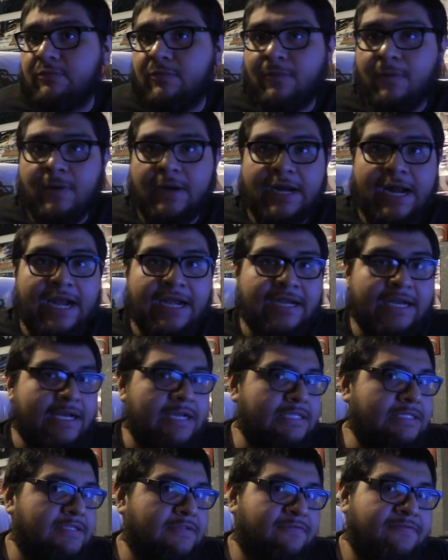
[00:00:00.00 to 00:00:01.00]
what I
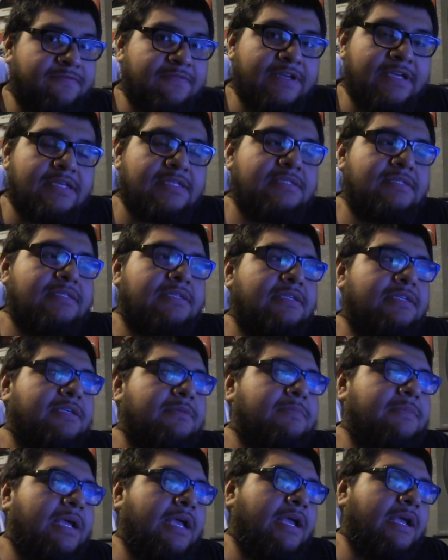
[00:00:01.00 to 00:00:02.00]
did to fix
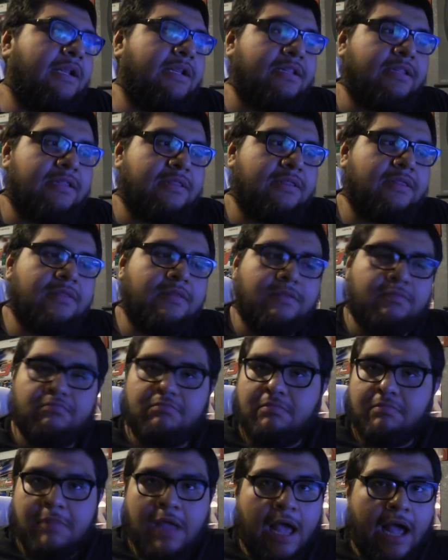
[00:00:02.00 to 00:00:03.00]
them, and
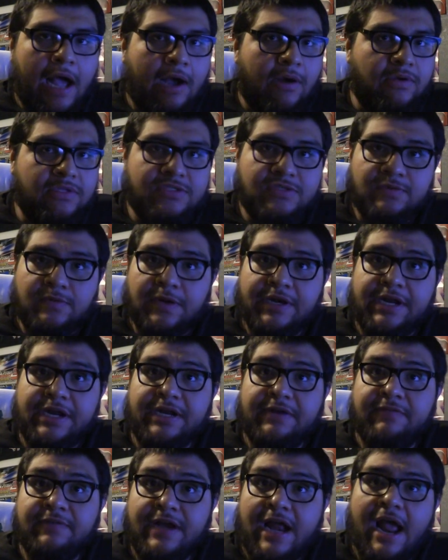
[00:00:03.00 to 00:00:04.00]
how it's
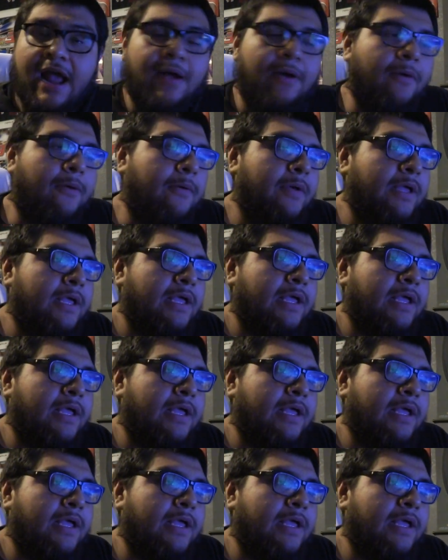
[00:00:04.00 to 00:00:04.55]
running now.